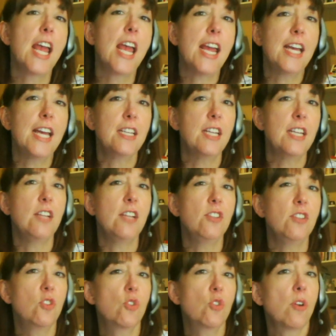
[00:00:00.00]
and
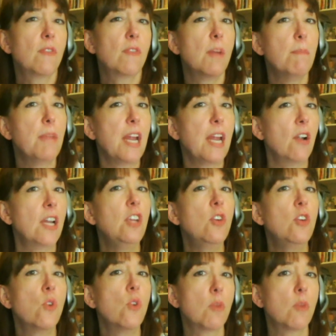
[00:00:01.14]
sort of comparing
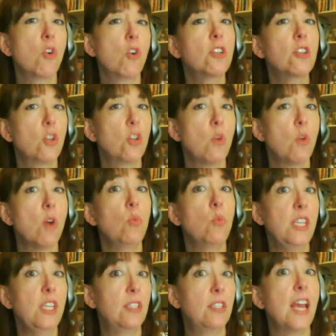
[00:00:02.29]
your work to what we
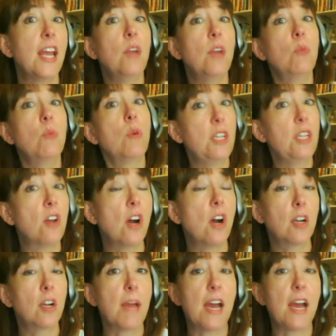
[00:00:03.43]
say, what we talk
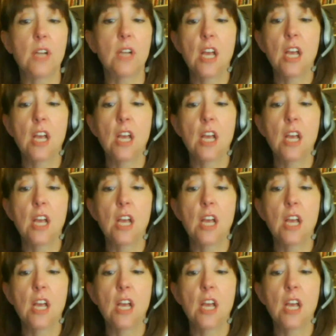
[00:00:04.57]
about,